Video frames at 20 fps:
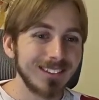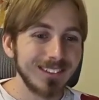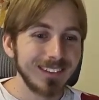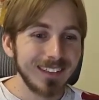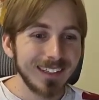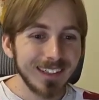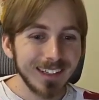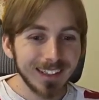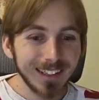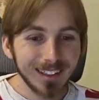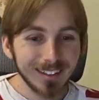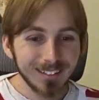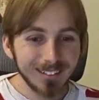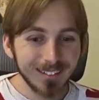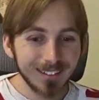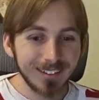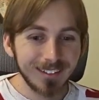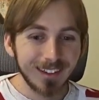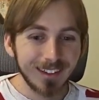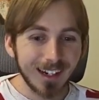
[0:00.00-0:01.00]
Yeah,
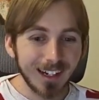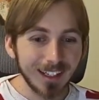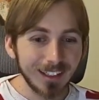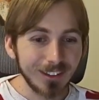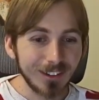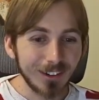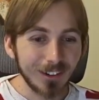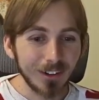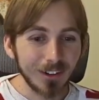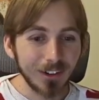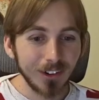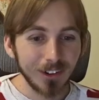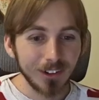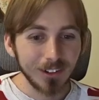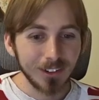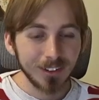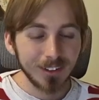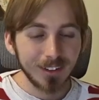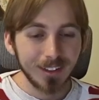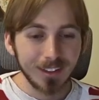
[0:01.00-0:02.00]
I know.
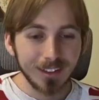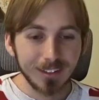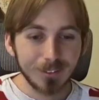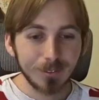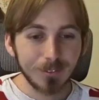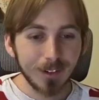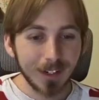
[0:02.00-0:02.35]
It's